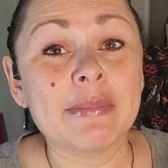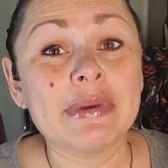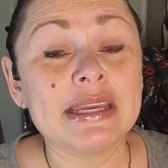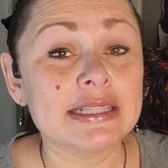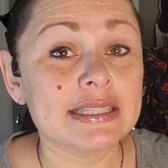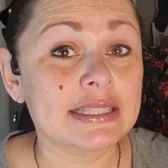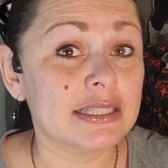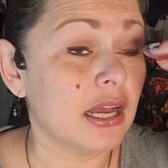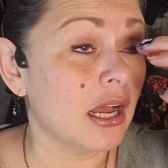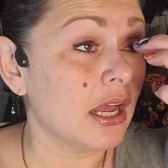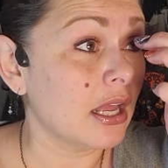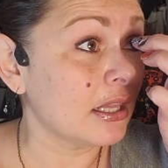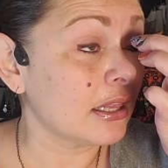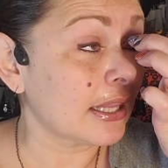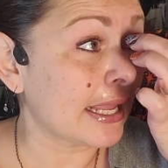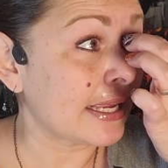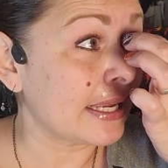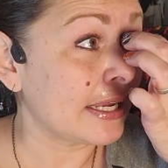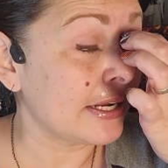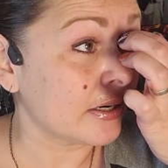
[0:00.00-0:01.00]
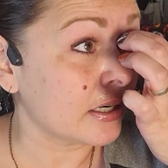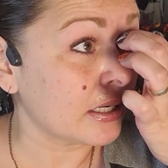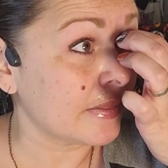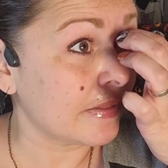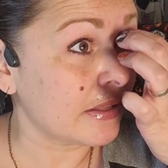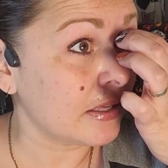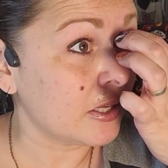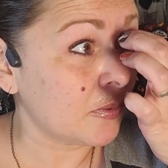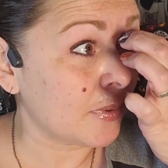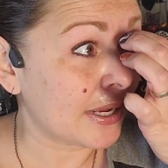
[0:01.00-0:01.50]
It's not like here in
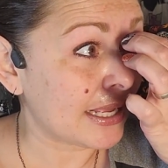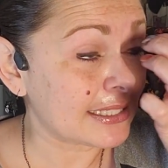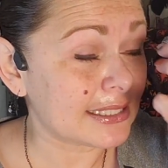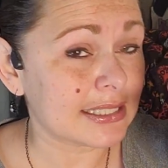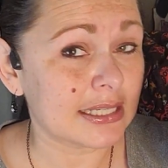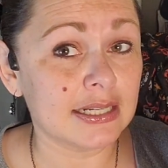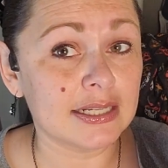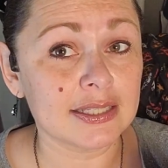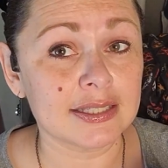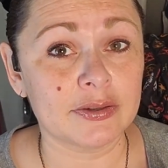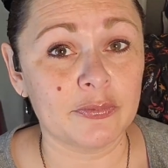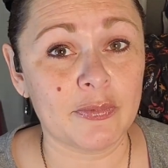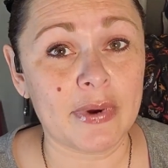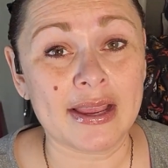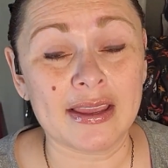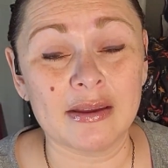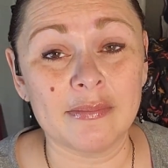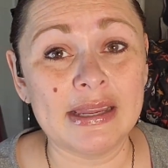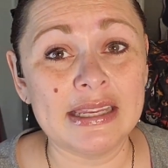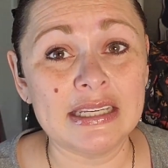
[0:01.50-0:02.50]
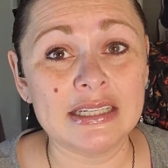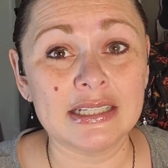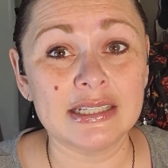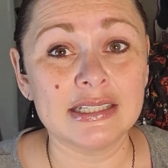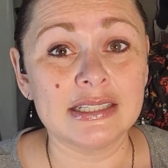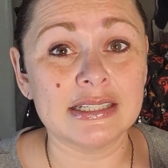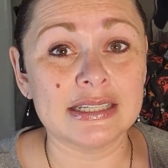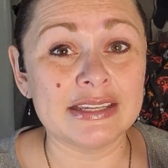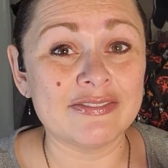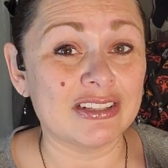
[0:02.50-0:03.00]
the US, it isn't recommended
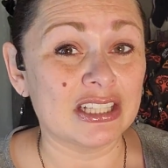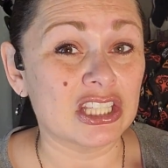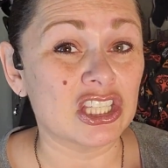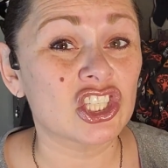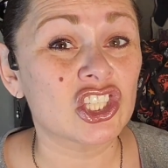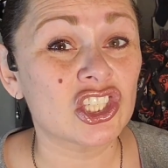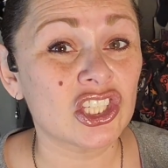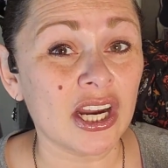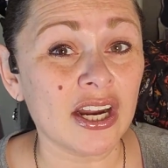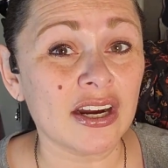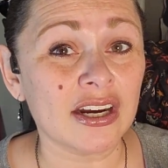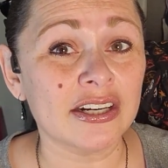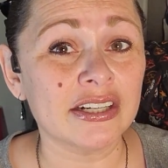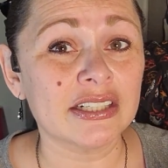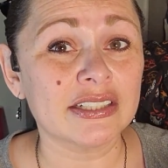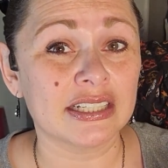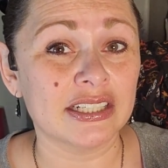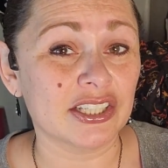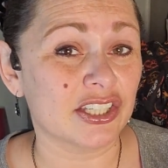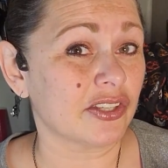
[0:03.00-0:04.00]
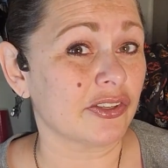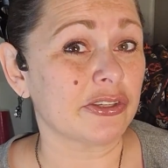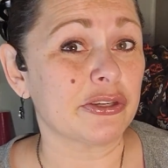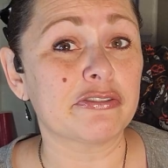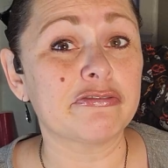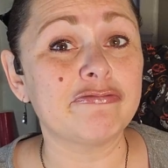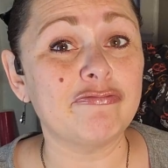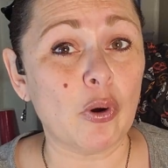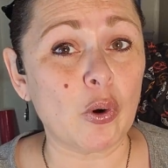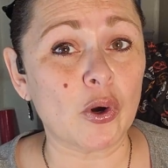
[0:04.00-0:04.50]
to even start until you're
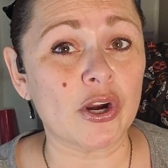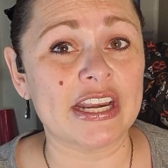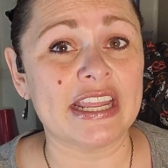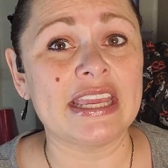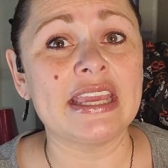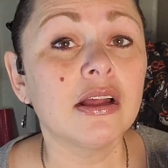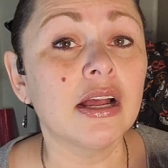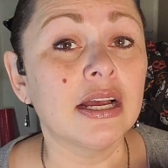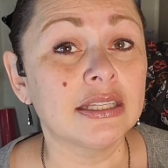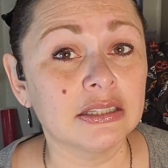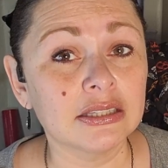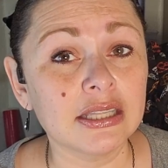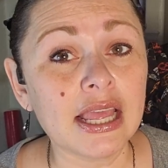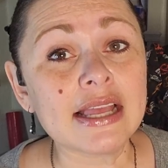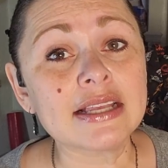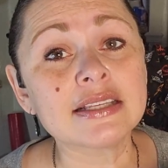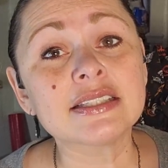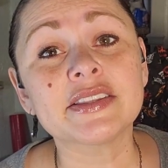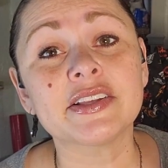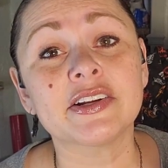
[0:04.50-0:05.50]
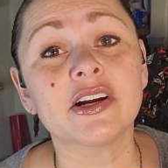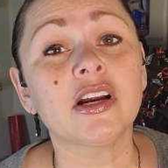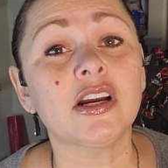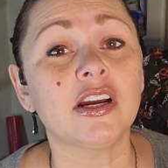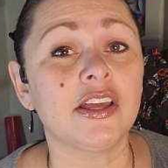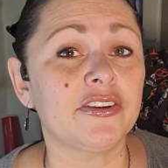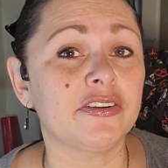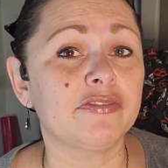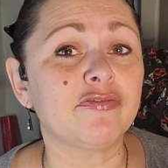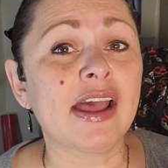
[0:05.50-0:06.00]
40, unless there are
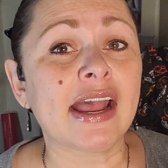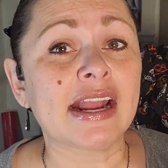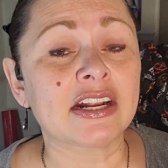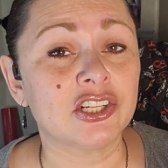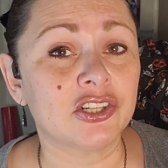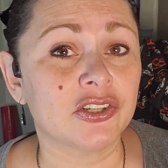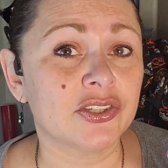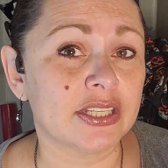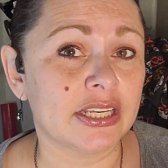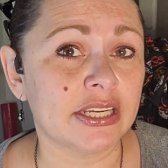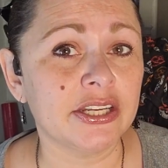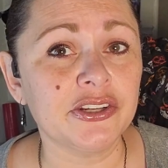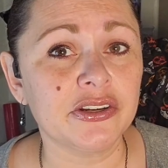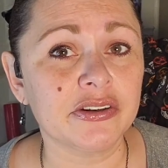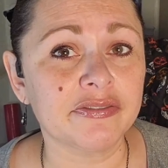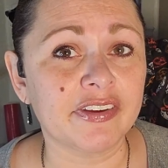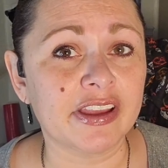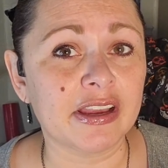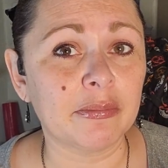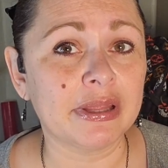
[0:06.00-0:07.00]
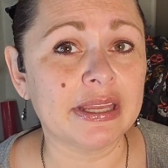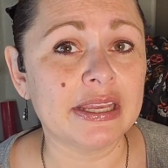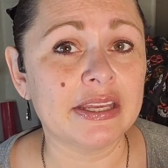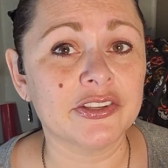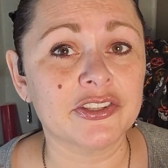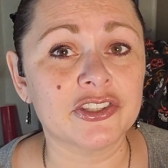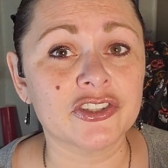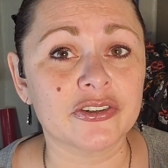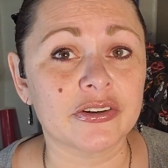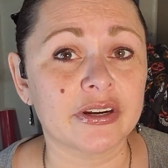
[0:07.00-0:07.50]
other factors in your family
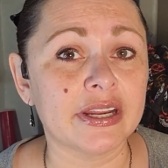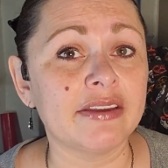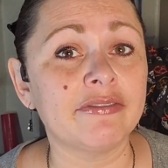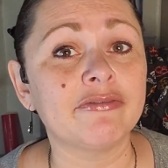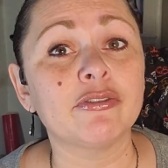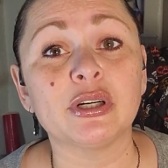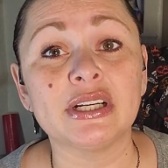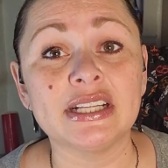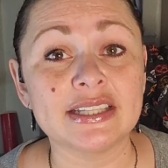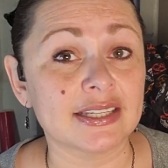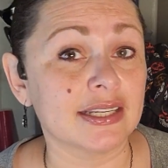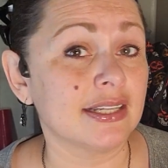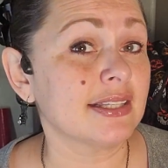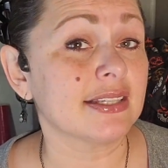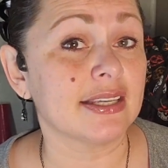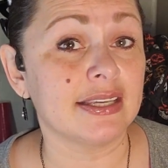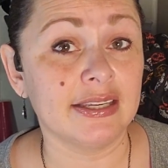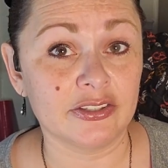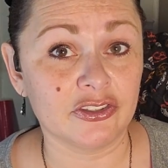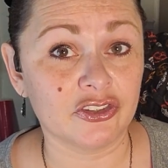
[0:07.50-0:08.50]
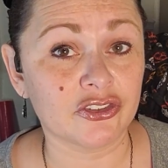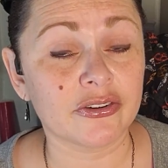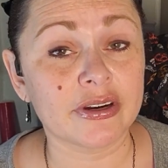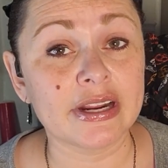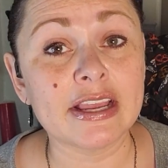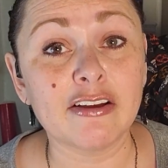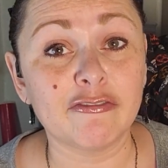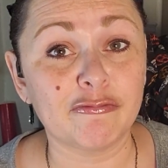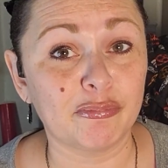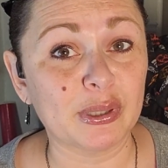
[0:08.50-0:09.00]
history. For instance, a
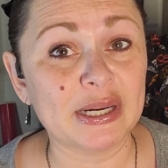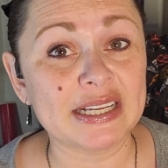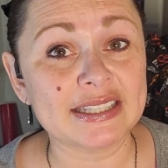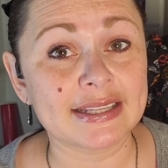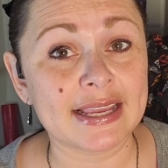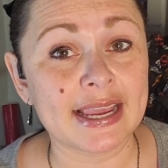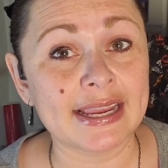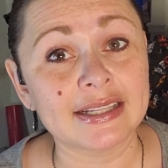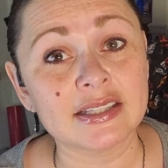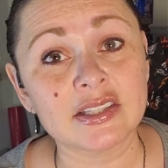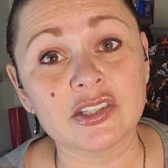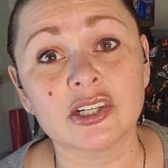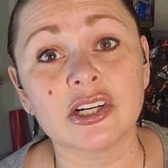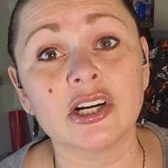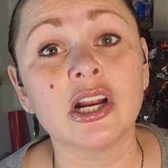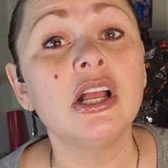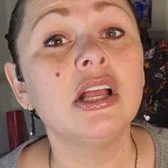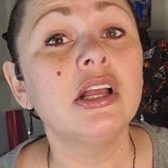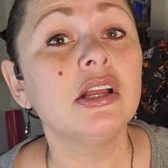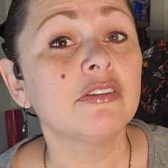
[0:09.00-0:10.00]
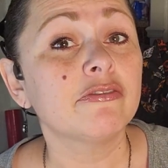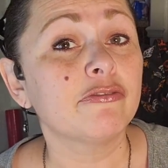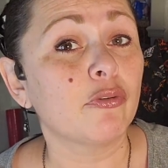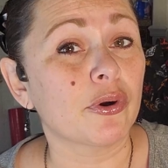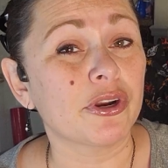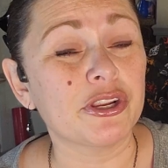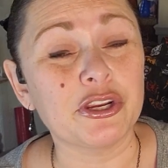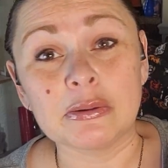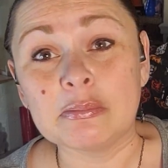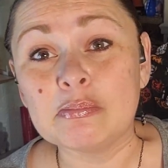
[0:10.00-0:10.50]
history of breast cancer for
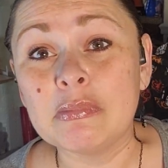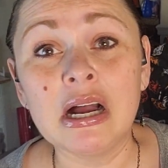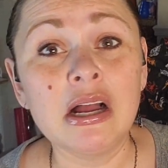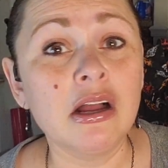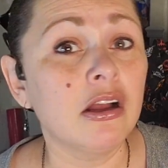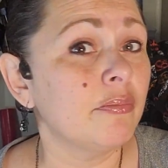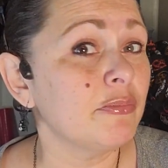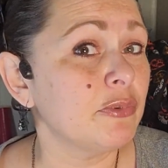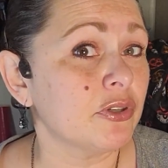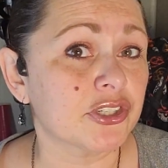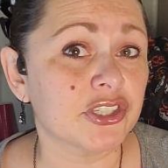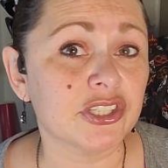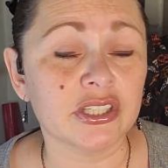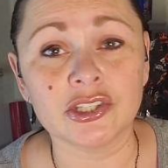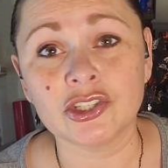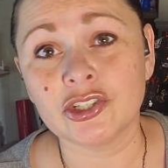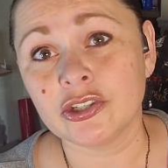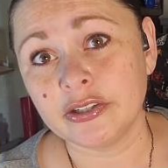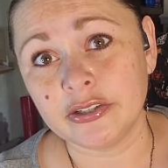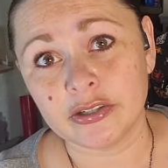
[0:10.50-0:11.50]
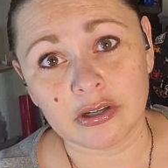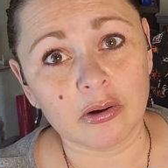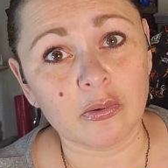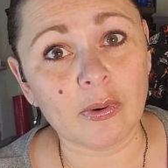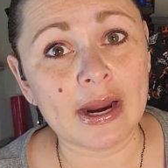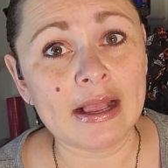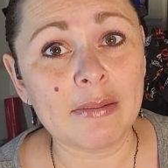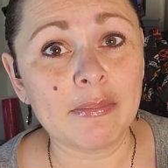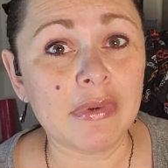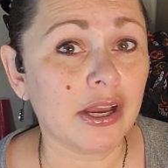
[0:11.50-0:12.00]
your mom, your sister, your
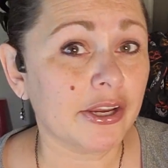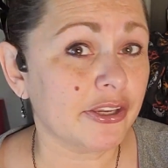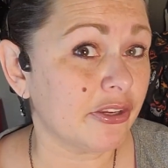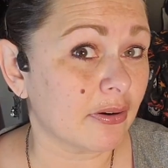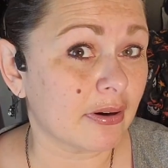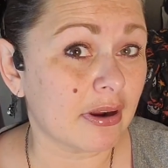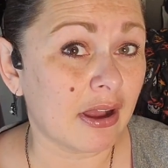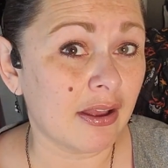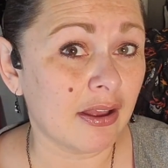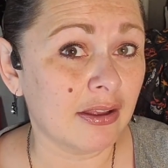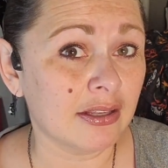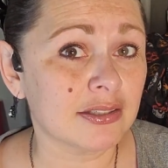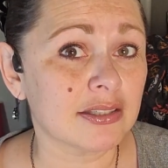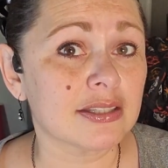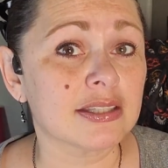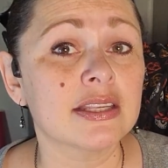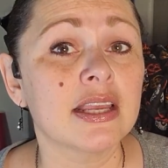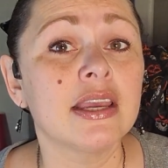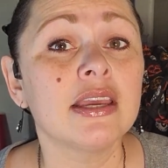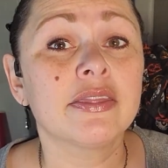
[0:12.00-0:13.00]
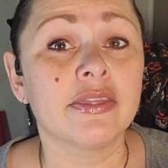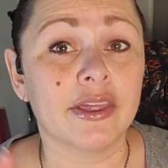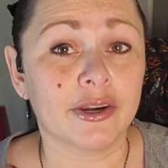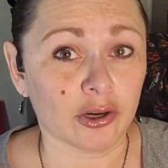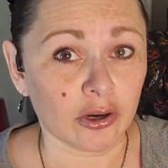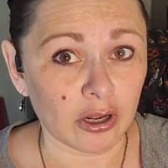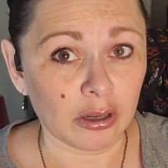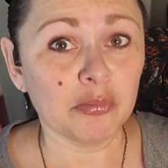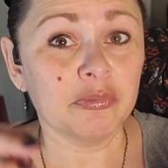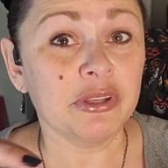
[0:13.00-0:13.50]
grandma, your aunts that
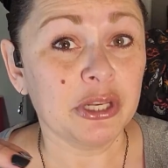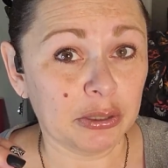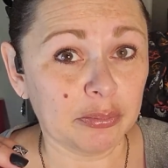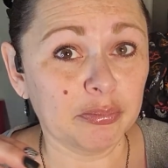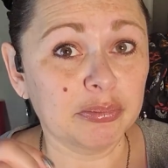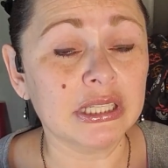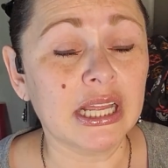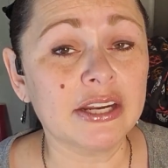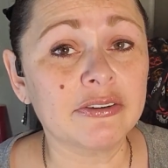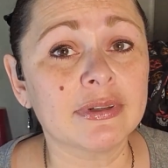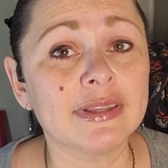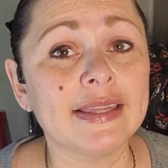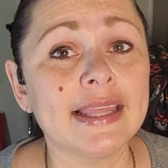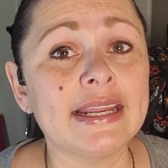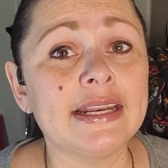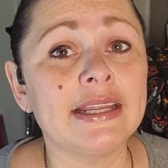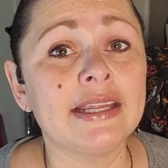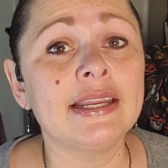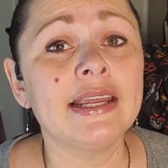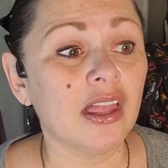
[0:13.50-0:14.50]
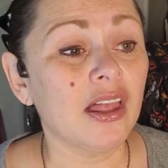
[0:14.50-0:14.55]
are all, blood related.